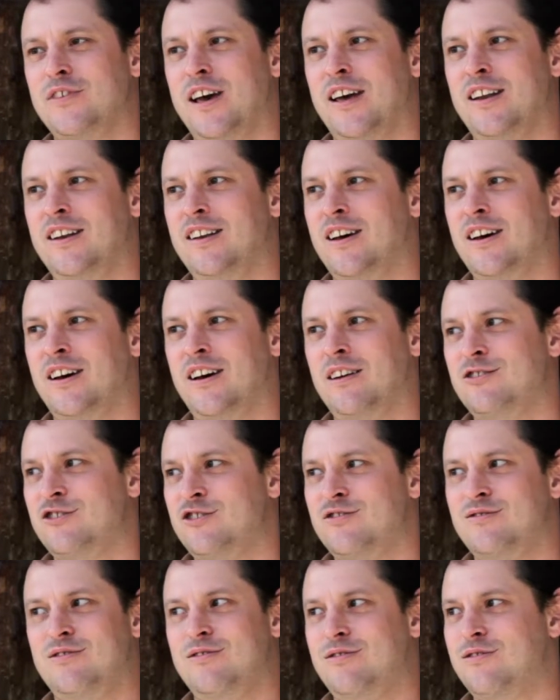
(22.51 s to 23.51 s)
and
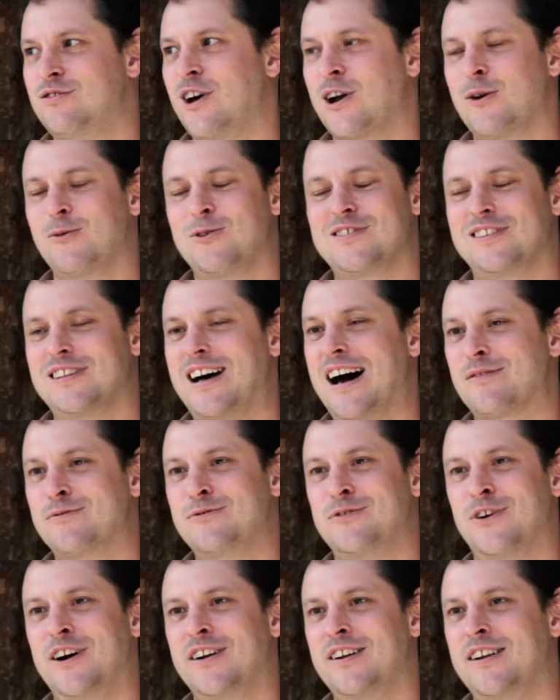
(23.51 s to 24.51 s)
just thought it was a lot of
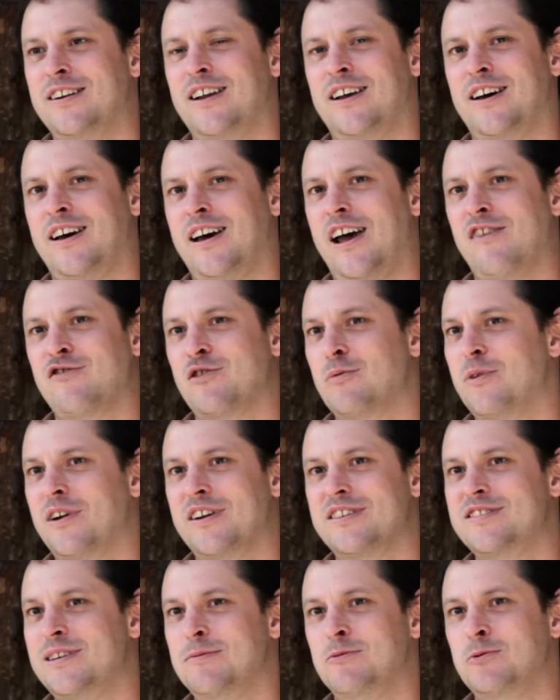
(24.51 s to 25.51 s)
fun, and
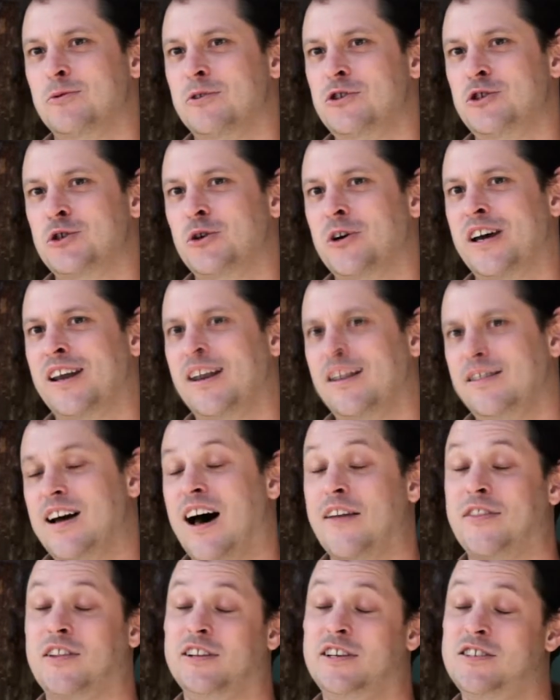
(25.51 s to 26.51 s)
everybody seemed to enjoy it,
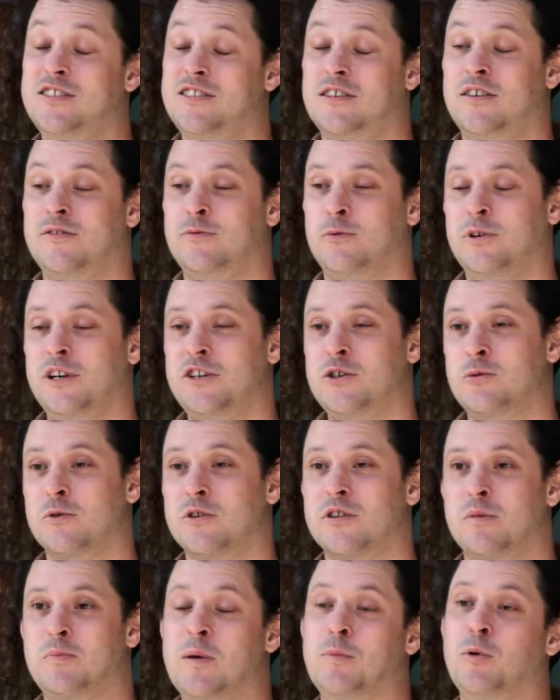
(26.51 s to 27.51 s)
not the least of which
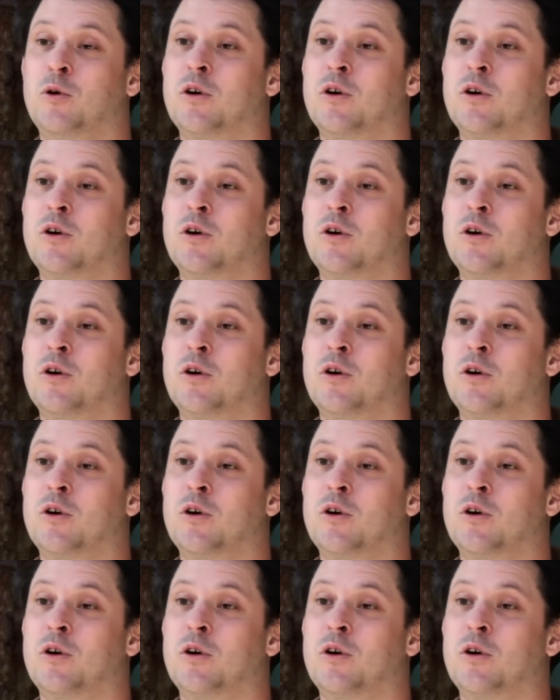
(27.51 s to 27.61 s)
were the people